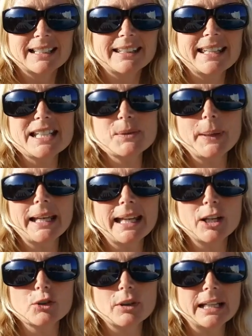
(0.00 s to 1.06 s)
This week
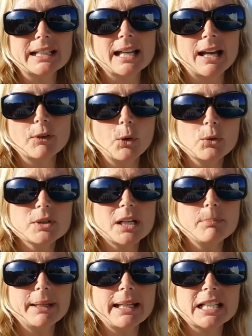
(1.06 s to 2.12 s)
in Crete, I've also
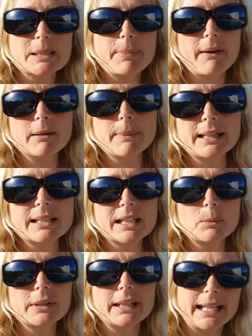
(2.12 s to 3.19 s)
been
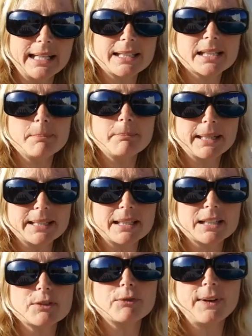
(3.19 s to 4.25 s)
experimenting with
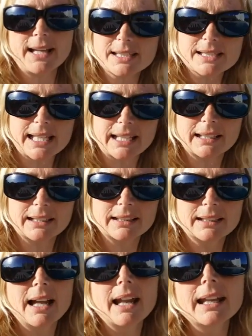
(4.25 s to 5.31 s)
intermittent fasting.
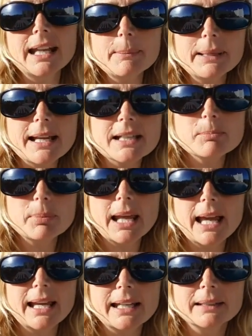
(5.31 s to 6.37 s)
Let me
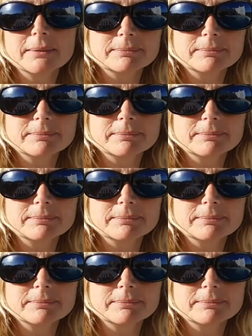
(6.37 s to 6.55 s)
explain.